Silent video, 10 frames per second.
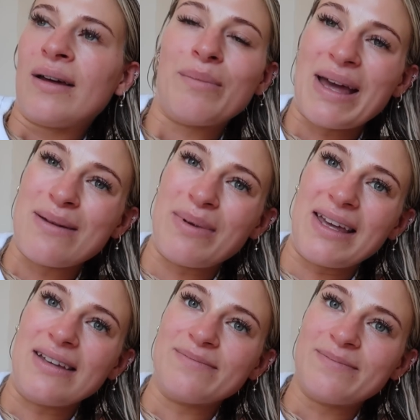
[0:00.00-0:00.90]

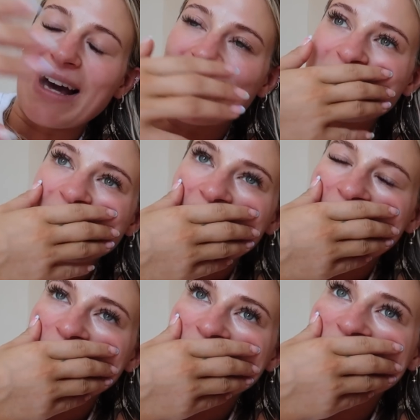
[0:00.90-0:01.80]
baby, and
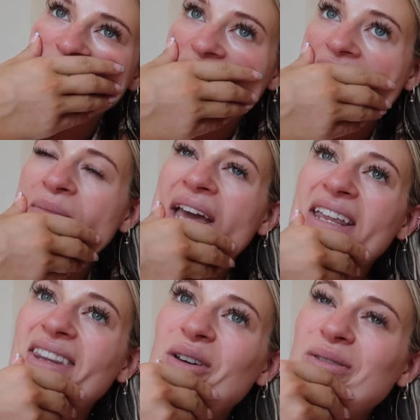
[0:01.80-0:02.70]
I just am
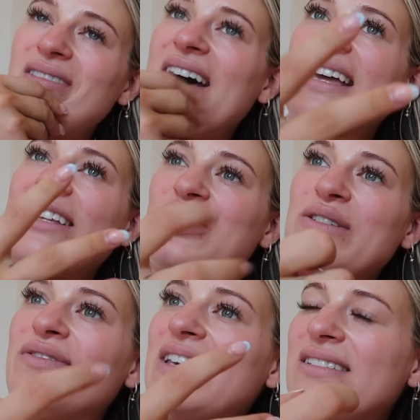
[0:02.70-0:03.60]
getting the, that itchy
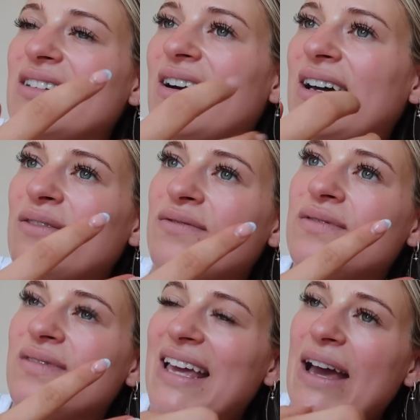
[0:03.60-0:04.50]
feet to kind of
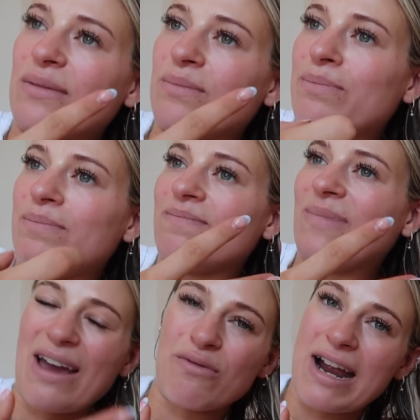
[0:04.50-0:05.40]
get
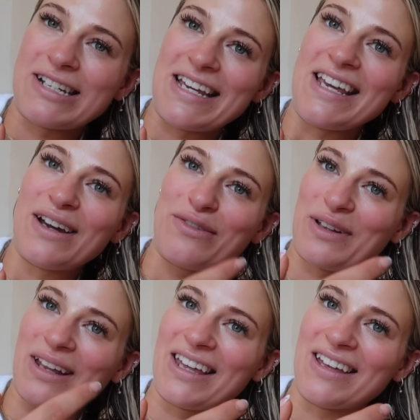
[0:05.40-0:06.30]
get ready. I
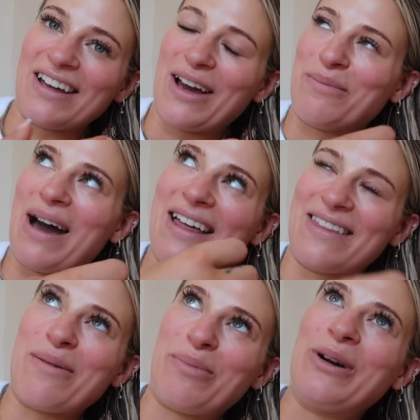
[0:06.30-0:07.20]
feel like I'm at
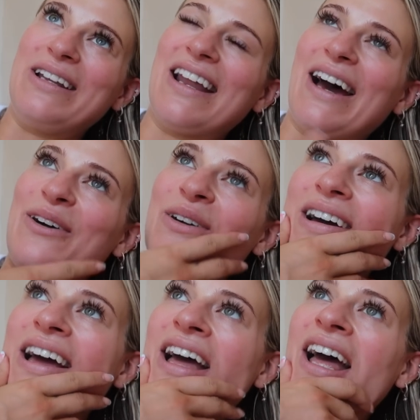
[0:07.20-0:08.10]
that point now,
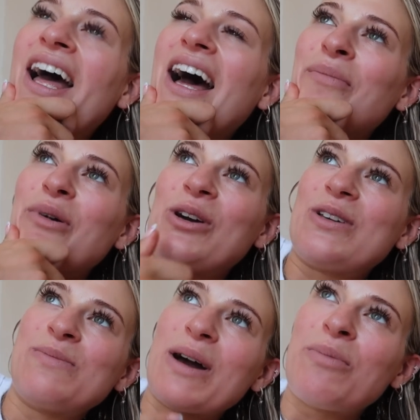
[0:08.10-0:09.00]
and
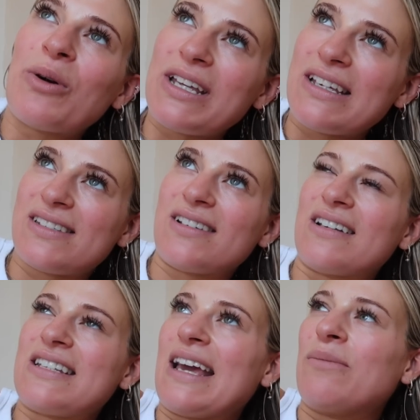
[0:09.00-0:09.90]
because my body is
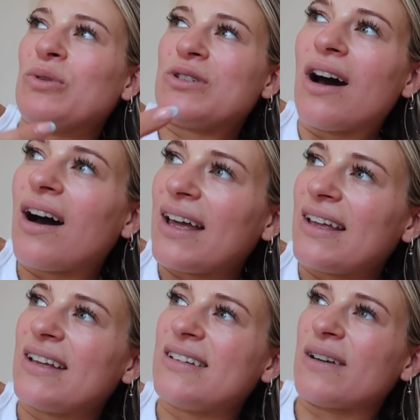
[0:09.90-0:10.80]
starting to get more tired,